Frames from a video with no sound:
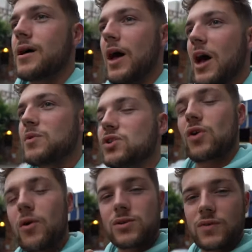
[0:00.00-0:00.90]
Uh, we
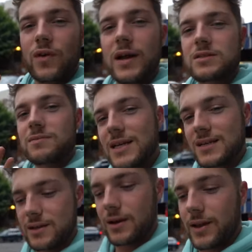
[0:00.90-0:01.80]
struggled to find some
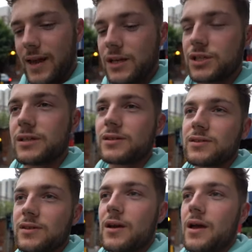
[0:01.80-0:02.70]
decent locations.